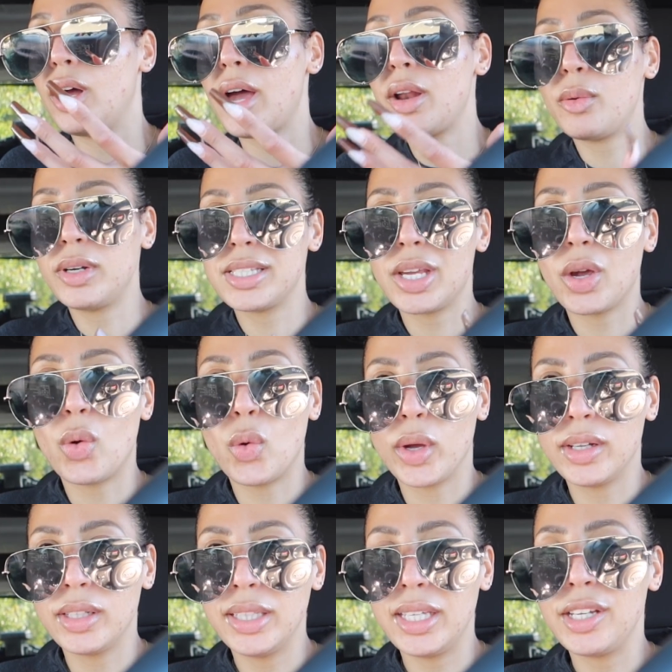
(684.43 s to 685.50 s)
don't want to say
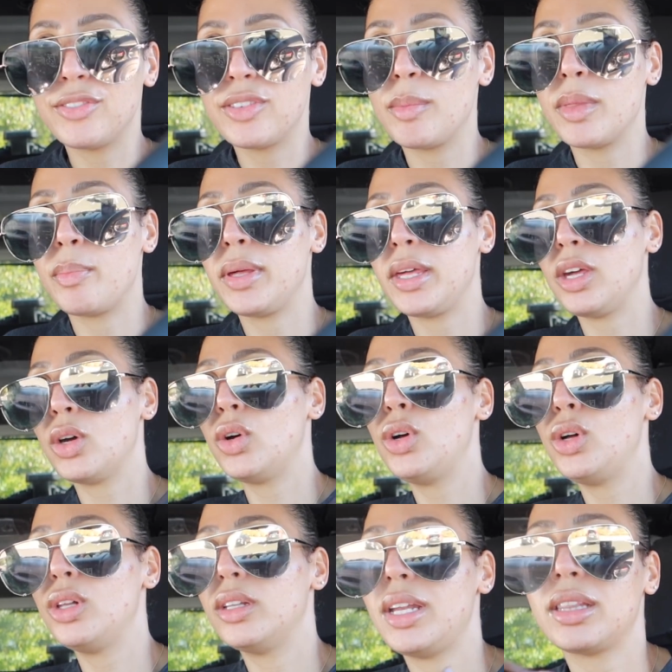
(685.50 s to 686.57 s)
oily from the peel,